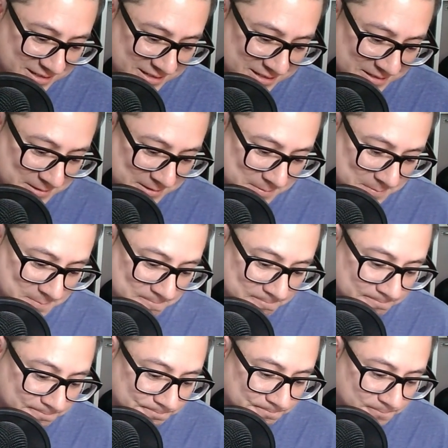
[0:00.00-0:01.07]
Um,
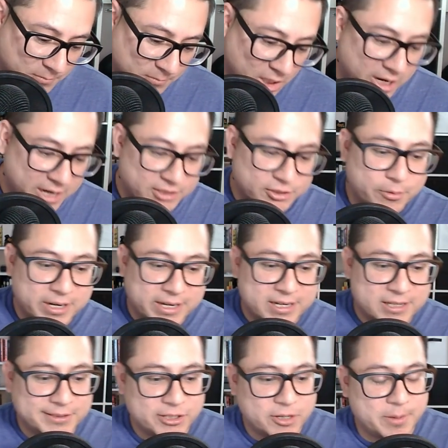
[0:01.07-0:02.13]
all right, so what can
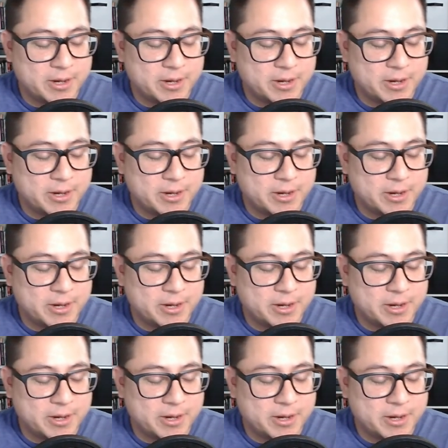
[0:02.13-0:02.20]
I tell you